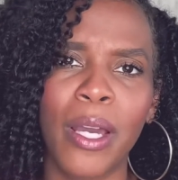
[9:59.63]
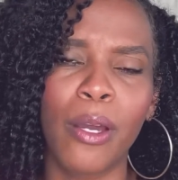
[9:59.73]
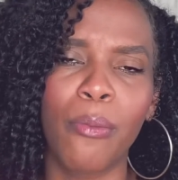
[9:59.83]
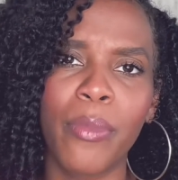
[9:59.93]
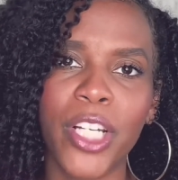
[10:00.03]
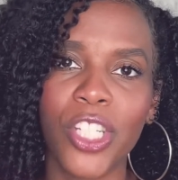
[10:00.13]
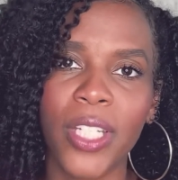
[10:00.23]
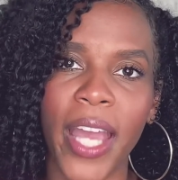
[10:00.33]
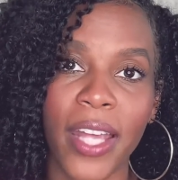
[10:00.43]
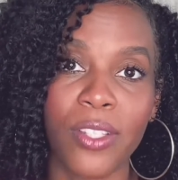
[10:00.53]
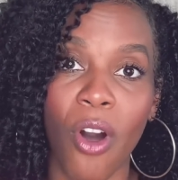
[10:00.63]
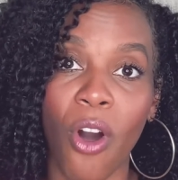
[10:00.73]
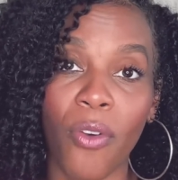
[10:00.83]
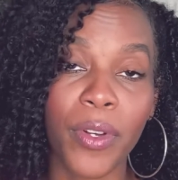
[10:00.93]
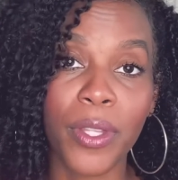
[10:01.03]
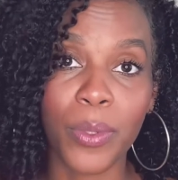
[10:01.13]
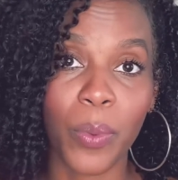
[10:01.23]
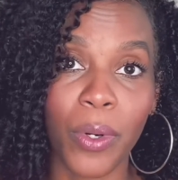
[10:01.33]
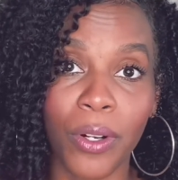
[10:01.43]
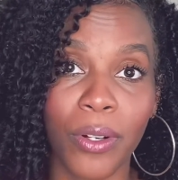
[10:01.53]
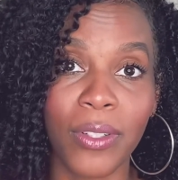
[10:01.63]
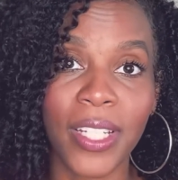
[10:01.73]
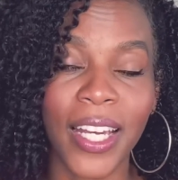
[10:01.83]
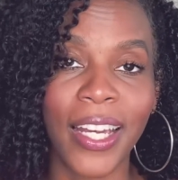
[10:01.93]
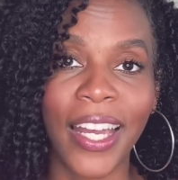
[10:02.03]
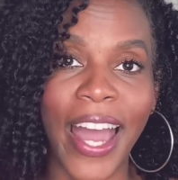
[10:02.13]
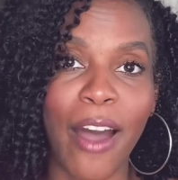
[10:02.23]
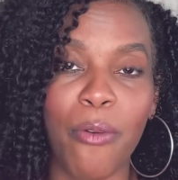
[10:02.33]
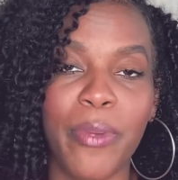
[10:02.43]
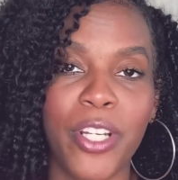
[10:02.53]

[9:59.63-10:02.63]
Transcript: much she had to offer this world, how much